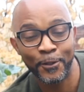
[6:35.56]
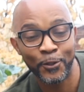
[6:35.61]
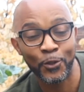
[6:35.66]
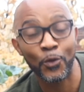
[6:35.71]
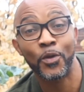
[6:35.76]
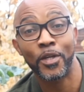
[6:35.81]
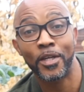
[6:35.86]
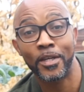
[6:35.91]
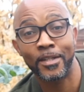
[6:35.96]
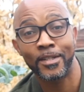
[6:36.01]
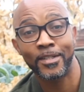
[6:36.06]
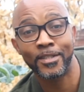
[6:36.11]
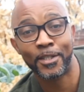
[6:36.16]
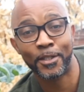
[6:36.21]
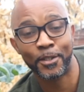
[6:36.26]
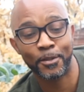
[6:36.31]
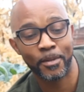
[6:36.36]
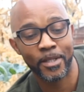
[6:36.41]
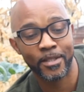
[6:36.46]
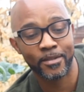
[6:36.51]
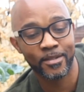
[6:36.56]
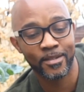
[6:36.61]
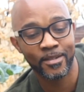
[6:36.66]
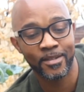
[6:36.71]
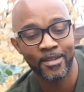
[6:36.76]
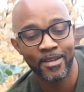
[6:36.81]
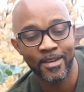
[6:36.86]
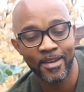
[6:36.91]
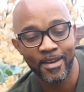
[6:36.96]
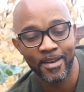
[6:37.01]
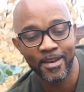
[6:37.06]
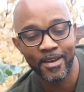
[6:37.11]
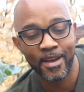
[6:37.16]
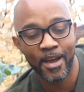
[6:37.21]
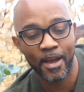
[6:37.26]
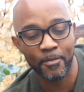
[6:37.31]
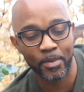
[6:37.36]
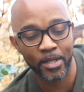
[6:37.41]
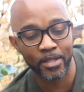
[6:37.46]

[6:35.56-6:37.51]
So in this raised bed, I